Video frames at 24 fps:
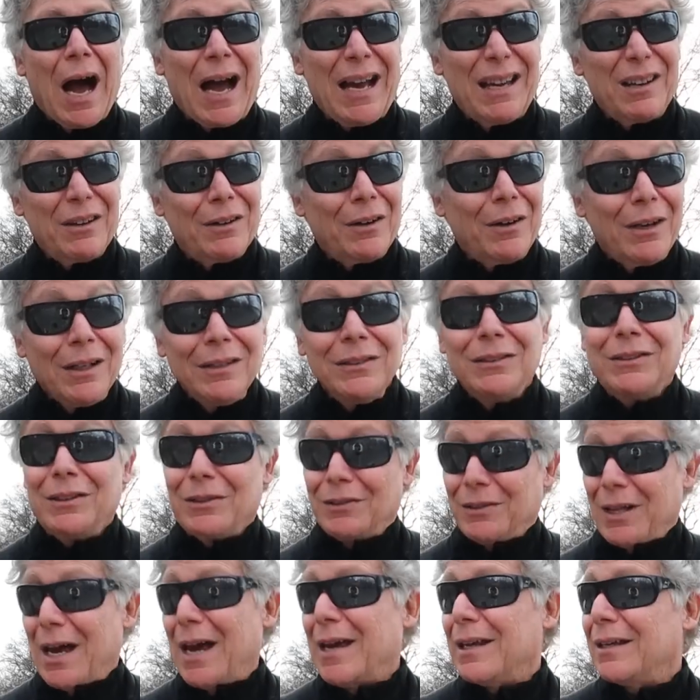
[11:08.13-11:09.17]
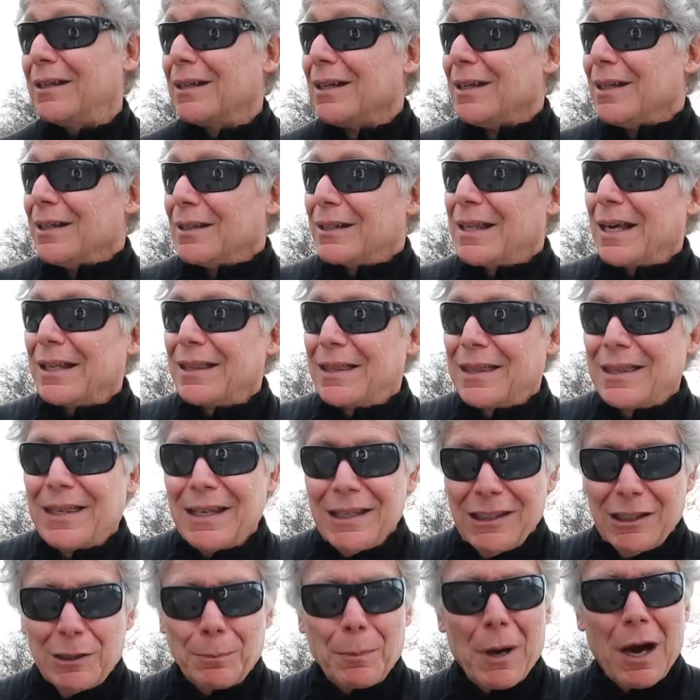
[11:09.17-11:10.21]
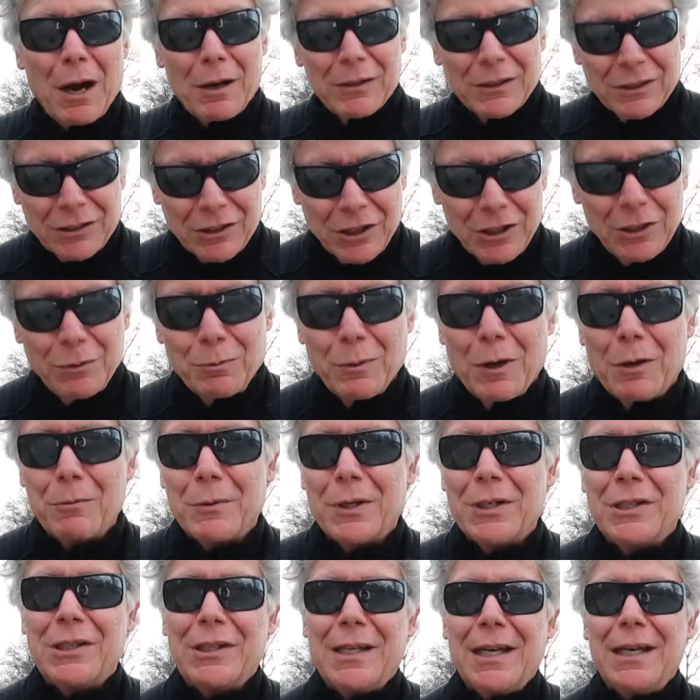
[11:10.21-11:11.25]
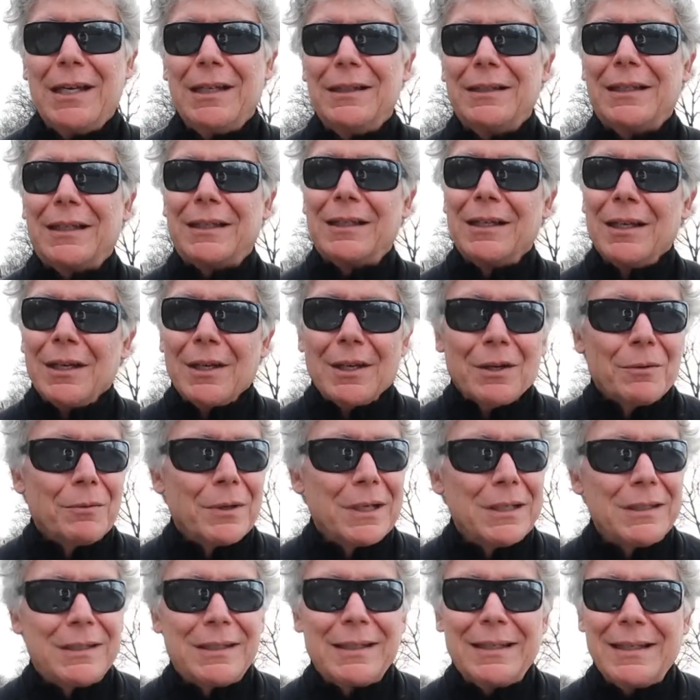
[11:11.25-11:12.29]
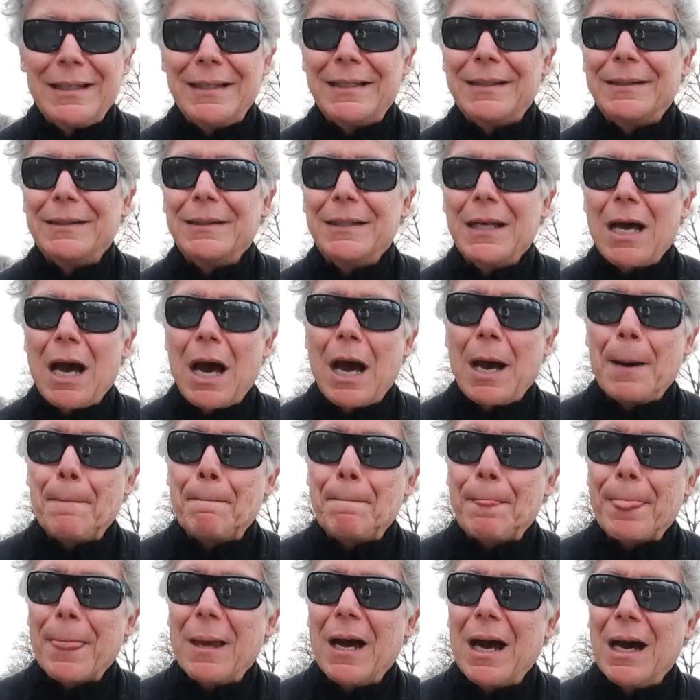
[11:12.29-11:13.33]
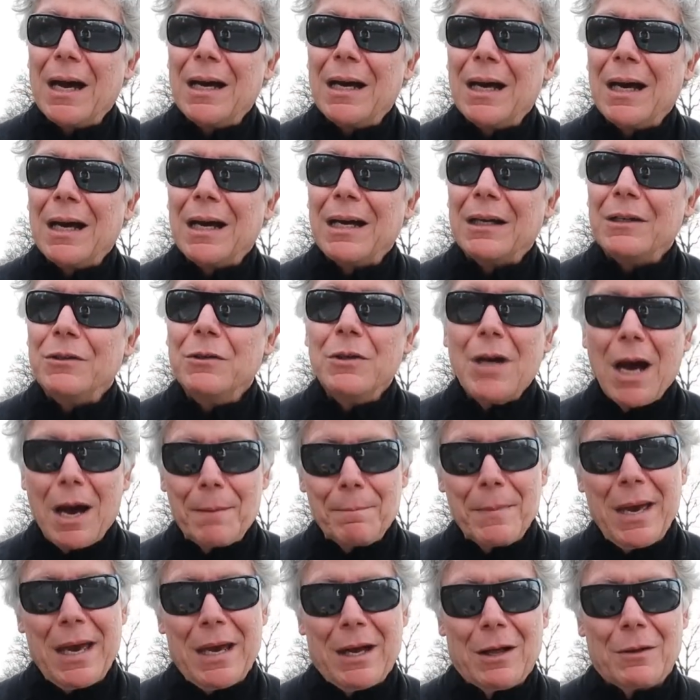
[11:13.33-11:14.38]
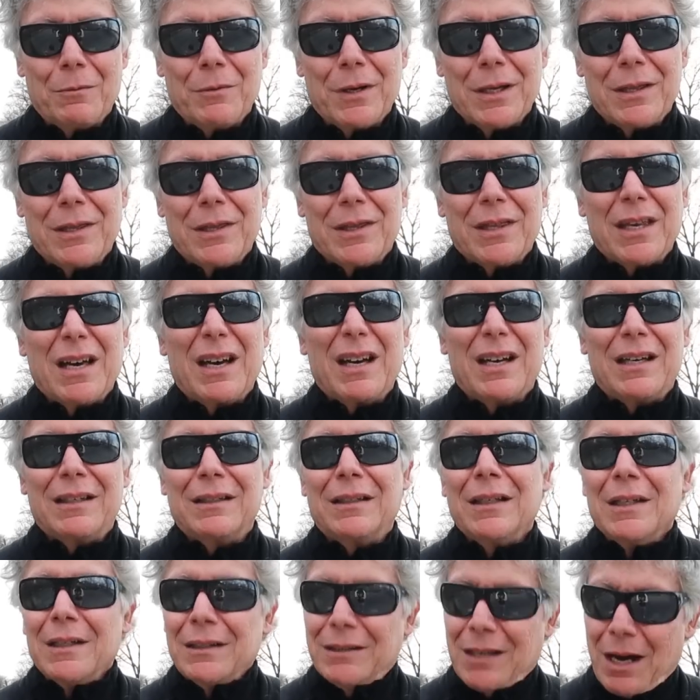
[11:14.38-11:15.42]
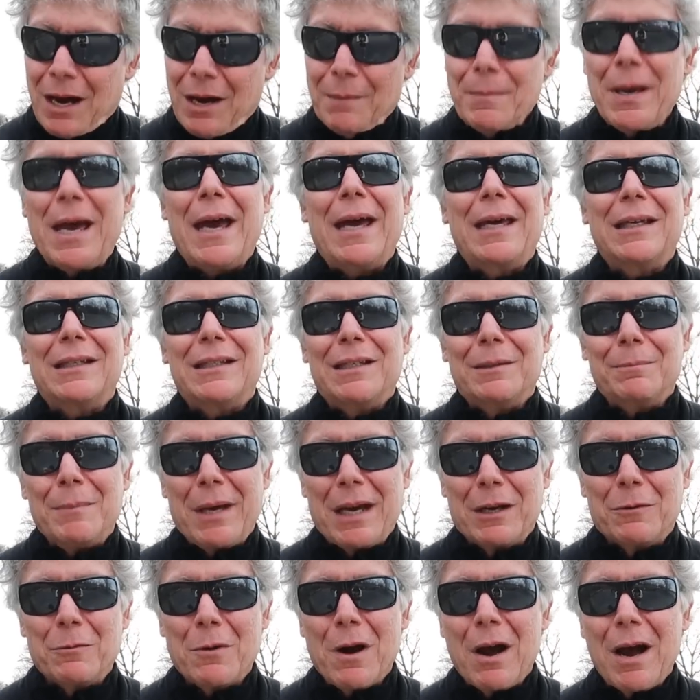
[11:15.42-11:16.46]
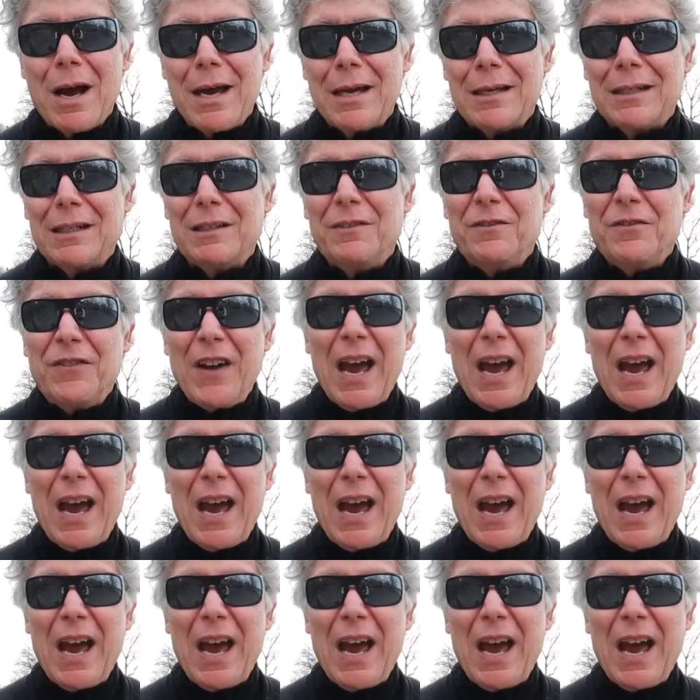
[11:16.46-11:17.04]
I also like that this spot, just where we're standing, was in um, uh, uh, You Got Mail with uh, Tom Hanks and Meg Ryan. In